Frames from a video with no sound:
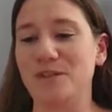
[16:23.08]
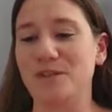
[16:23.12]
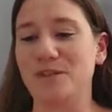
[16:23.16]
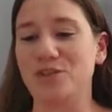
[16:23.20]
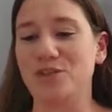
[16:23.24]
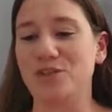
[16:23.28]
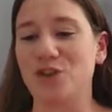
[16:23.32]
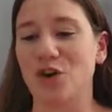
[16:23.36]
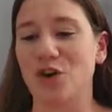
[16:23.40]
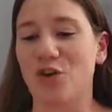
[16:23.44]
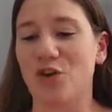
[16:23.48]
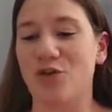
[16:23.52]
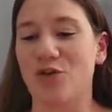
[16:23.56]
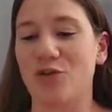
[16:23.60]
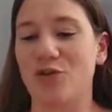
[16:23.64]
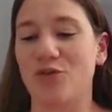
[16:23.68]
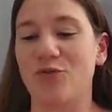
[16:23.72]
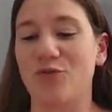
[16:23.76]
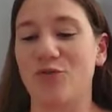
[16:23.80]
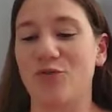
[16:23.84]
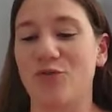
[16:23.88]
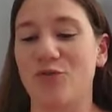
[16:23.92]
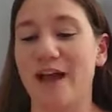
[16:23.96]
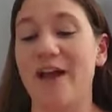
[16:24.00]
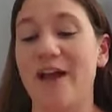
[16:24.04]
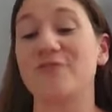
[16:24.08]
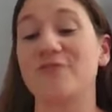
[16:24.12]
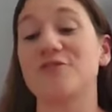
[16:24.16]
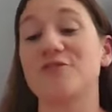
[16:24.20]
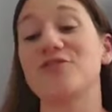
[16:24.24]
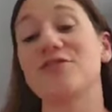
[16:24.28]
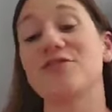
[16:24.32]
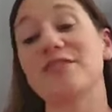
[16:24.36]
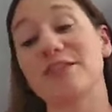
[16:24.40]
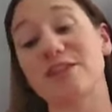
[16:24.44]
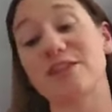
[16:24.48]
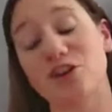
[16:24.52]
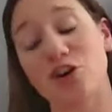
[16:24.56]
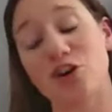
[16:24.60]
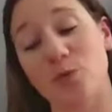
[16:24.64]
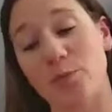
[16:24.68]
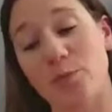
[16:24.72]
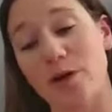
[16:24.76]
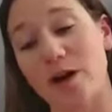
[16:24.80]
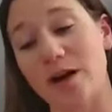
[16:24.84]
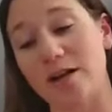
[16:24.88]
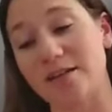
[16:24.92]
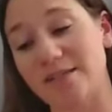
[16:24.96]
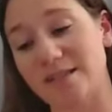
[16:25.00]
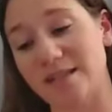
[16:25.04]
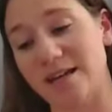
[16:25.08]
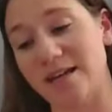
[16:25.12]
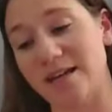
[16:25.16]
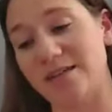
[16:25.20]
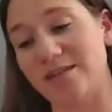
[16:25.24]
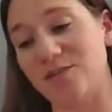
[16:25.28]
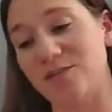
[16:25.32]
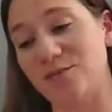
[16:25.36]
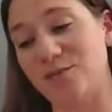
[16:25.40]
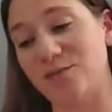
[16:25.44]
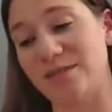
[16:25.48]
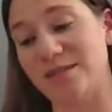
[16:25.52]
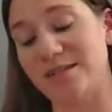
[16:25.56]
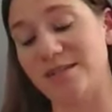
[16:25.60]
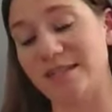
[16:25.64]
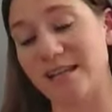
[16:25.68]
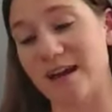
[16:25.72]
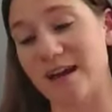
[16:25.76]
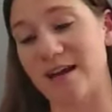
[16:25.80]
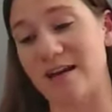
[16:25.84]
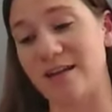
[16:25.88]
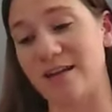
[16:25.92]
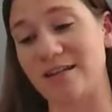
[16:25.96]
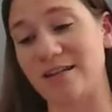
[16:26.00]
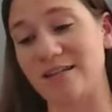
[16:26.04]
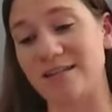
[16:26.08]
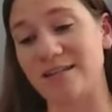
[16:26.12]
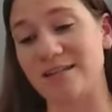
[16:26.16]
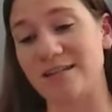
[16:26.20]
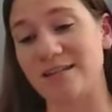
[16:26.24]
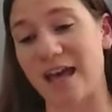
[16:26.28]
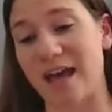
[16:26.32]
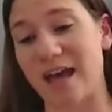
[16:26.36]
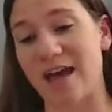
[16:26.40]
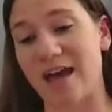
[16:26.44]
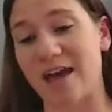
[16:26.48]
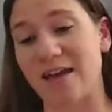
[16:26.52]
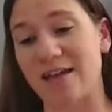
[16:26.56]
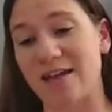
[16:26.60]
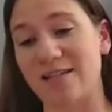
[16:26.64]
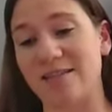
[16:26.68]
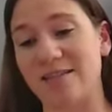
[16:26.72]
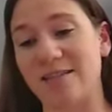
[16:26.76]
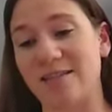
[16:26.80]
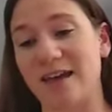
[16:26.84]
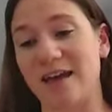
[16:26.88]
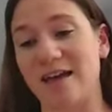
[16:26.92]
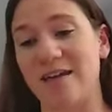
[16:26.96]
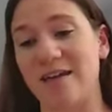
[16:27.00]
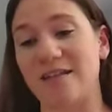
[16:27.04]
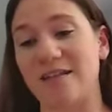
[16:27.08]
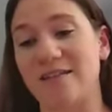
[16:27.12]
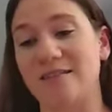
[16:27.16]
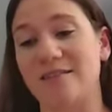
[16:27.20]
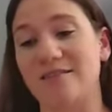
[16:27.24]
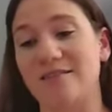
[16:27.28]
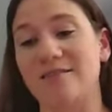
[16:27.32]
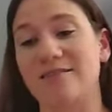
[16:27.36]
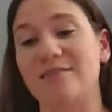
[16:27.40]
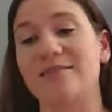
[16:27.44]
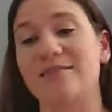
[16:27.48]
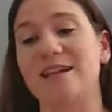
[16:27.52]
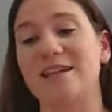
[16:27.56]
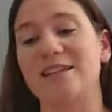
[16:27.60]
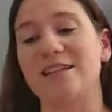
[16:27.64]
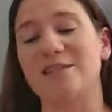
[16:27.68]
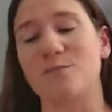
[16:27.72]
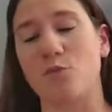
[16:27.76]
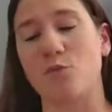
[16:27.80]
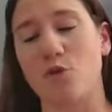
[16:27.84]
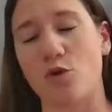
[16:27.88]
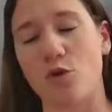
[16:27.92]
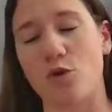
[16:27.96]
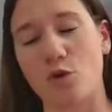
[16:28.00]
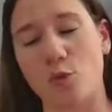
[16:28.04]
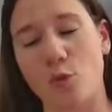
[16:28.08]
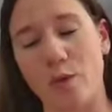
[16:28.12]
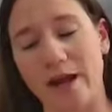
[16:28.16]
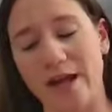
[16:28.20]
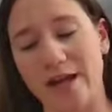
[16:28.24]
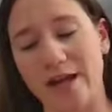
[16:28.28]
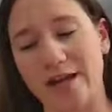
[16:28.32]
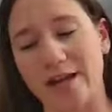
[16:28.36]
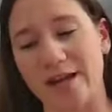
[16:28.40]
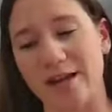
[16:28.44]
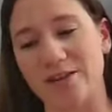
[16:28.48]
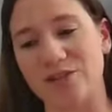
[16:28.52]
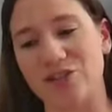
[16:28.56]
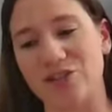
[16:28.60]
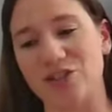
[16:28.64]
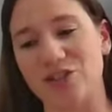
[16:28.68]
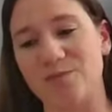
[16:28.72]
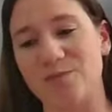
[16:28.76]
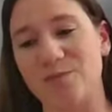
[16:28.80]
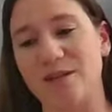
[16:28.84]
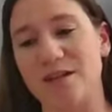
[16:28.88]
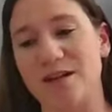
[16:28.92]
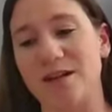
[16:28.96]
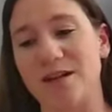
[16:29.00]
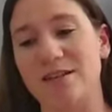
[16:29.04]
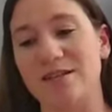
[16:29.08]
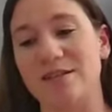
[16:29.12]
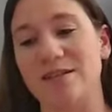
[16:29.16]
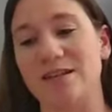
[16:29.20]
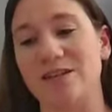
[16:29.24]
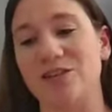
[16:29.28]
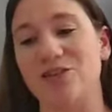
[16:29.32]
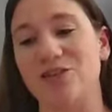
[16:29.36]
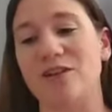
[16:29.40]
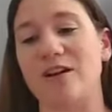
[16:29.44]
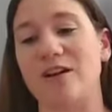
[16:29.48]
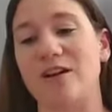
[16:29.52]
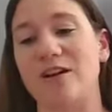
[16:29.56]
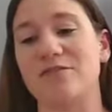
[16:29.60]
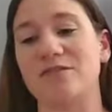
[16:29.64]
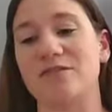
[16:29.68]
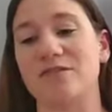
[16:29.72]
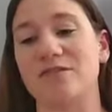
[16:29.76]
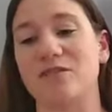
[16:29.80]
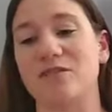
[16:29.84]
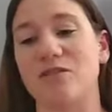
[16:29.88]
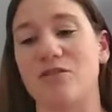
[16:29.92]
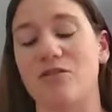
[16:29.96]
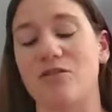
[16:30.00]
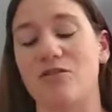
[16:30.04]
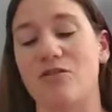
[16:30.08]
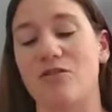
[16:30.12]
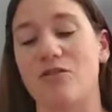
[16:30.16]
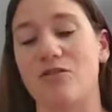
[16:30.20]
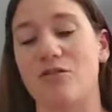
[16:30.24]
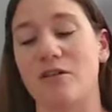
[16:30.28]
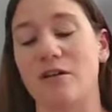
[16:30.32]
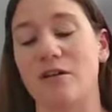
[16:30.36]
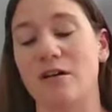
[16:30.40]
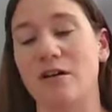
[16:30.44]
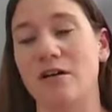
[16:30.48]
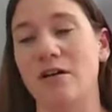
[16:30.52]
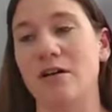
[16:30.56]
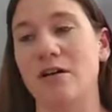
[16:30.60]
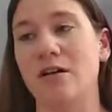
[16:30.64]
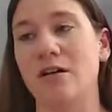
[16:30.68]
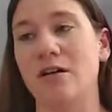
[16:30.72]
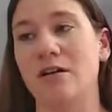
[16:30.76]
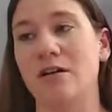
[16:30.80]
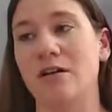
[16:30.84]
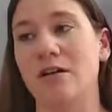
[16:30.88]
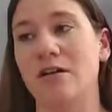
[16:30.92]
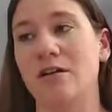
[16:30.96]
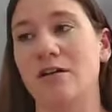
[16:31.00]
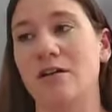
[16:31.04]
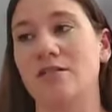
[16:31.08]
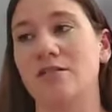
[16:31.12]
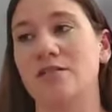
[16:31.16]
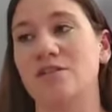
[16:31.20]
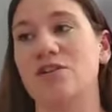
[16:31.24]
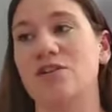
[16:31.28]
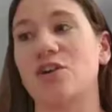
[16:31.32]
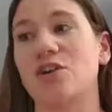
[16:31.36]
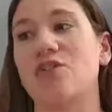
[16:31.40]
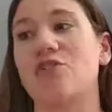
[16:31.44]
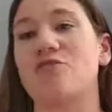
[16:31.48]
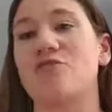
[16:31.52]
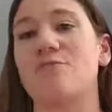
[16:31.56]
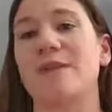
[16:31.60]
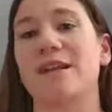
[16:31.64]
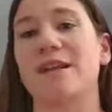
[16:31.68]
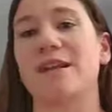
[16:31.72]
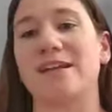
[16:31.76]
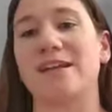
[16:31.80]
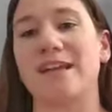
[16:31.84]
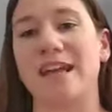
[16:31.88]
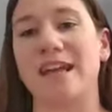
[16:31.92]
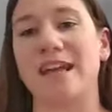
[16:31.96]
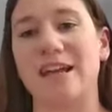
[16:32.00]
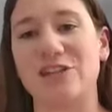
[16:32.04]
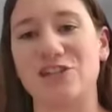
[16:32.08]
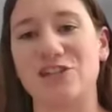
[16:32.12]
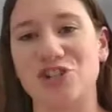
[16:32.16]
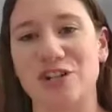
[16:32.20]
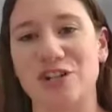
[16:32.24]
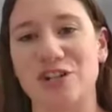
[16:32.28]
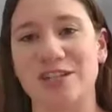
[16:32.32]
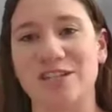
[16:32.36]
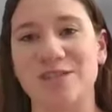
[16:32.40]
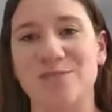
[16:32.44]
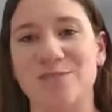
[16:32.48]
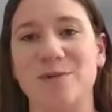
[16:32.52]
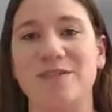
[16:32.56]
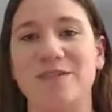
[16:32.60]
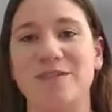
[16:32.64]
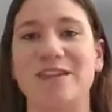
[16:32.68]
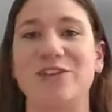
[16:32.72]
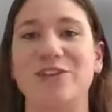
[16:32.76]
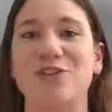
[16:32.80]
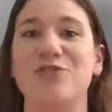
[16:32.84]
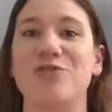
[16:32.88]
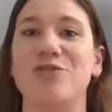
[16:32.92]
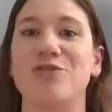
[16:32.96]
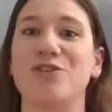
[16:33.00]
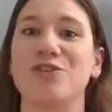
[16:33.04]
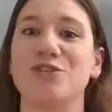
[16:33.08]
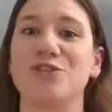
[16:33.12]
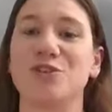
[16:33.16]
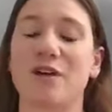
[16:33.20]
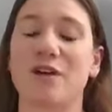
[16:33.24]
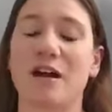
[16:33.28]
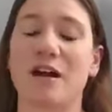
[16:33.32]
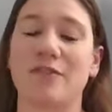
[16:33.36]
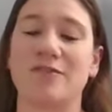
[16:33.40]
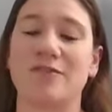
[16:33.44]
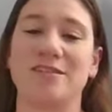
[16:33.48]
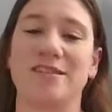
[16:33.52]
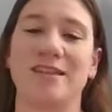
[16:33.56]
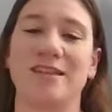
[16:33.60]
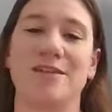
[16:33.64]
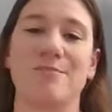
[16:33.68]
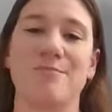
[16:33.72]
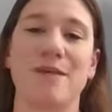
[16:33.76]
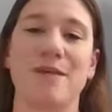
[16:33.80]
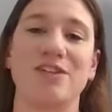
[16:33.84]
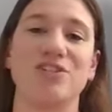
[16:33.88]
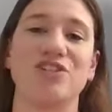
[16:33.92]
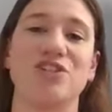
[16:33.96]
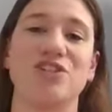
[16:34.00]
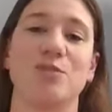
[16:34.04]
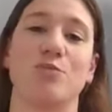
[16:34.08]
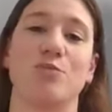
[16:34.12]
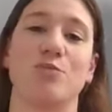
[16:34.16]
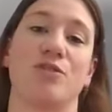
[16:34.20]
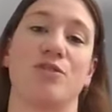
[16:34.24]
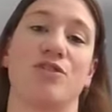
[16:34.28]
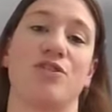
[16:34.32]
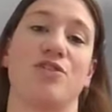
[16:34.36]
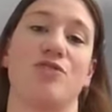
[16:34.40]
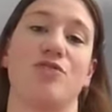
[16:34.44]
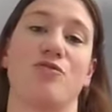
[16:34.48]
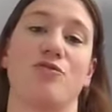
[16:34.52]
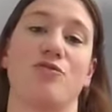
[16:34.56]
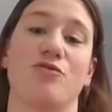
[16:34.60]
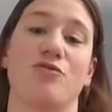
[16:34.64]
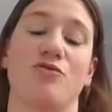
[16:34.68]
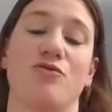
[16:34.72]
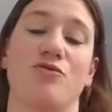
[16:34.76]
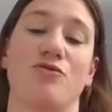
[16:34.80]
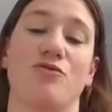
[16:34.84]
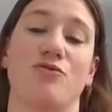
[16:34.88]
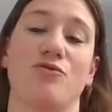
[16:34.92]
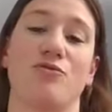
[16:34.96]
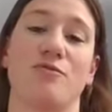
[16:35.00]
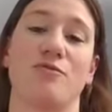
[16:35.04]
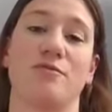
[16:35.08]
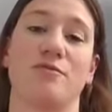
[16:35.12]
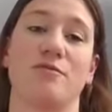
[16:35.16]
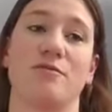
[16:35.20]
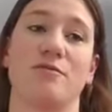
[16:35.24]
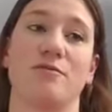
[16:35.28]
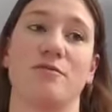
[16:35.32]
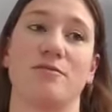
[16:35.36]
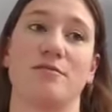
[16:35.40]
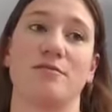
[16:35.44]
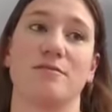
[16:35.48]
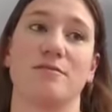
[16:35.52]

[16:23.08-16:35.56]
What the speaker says: So after the legal process was done and set, then that's more waiting just because then you have to go start your medications, but then you also have to like match up with your own,